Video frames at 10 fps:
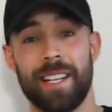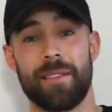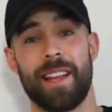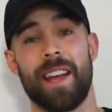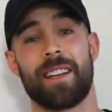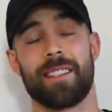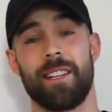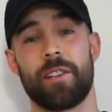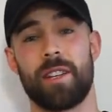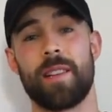leave it there because
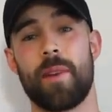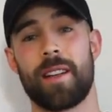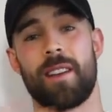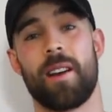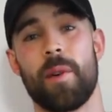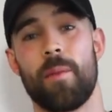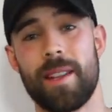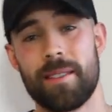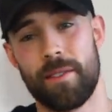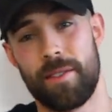literally my timer
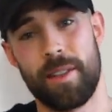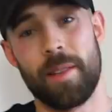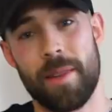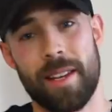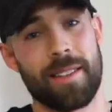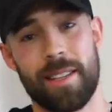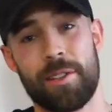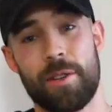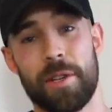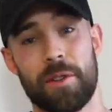went to 30 minutes and
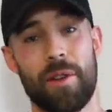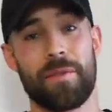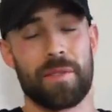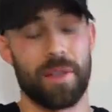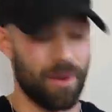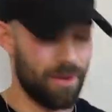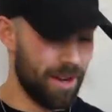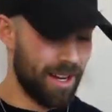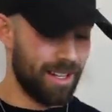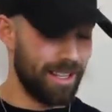it turns off. So
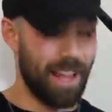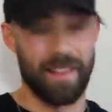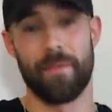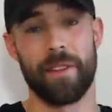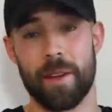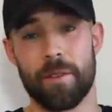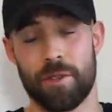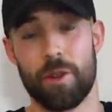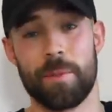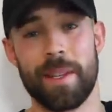yeah, that video
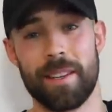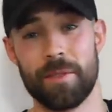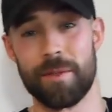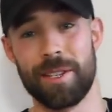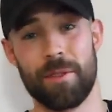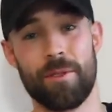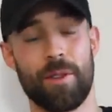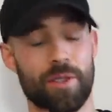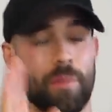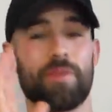shows me that it's already too
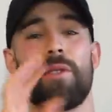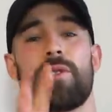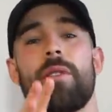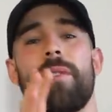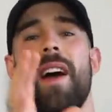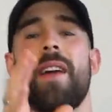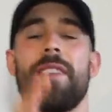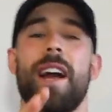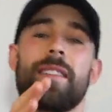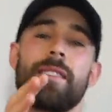long. So I'm so sorry if I
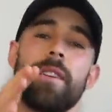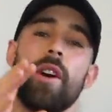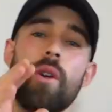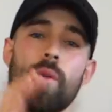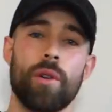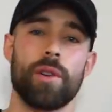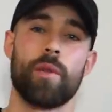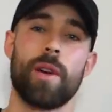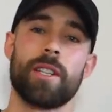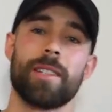haven't answered all your
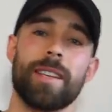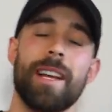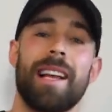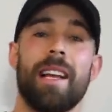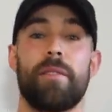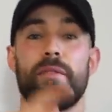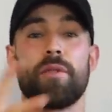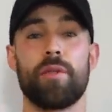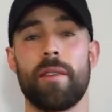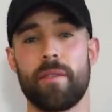questions. If
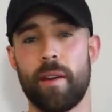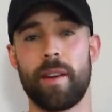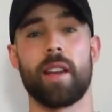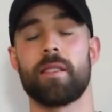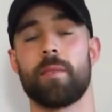you do have a